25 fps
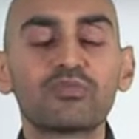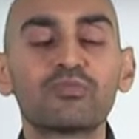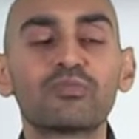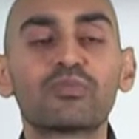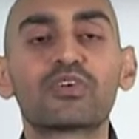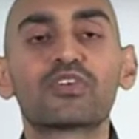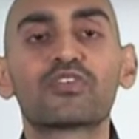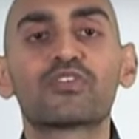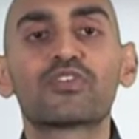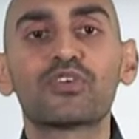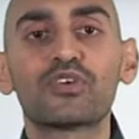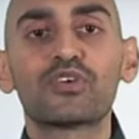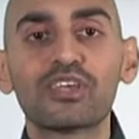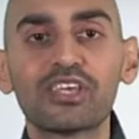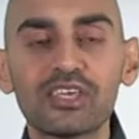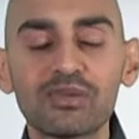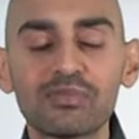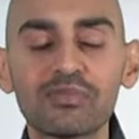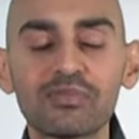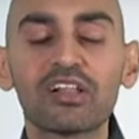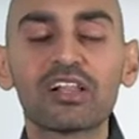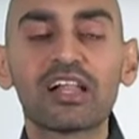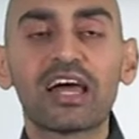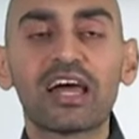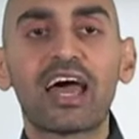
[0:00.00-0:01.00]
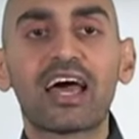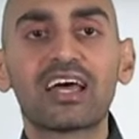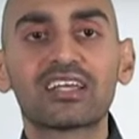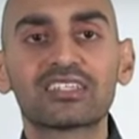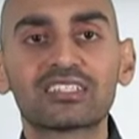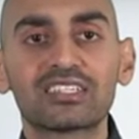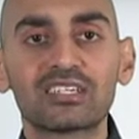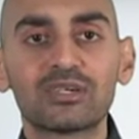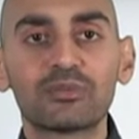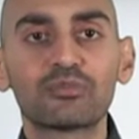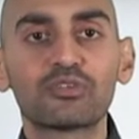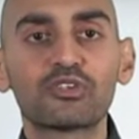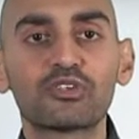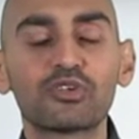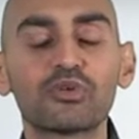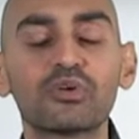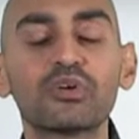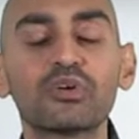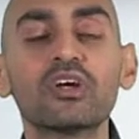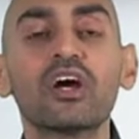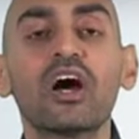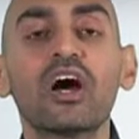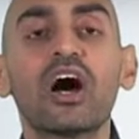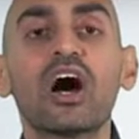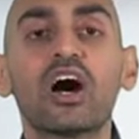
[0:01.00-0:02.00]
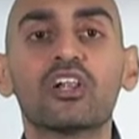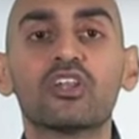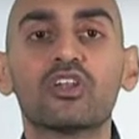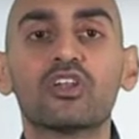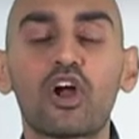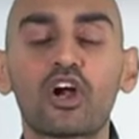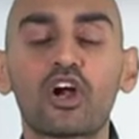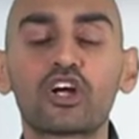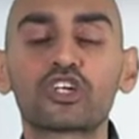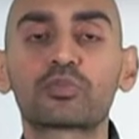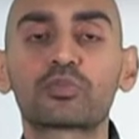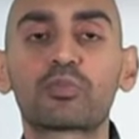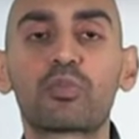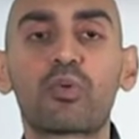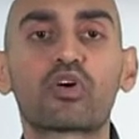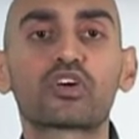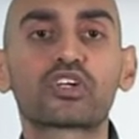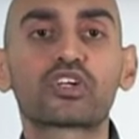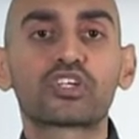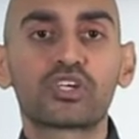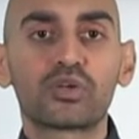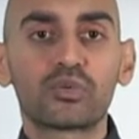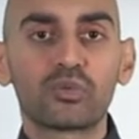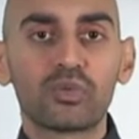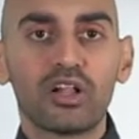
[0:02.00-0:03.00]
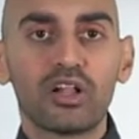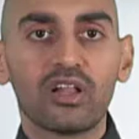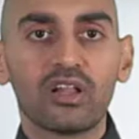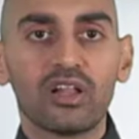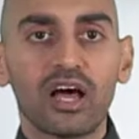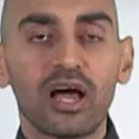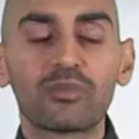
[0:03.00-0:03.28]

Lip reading: but if you email asking them to, a large portion will.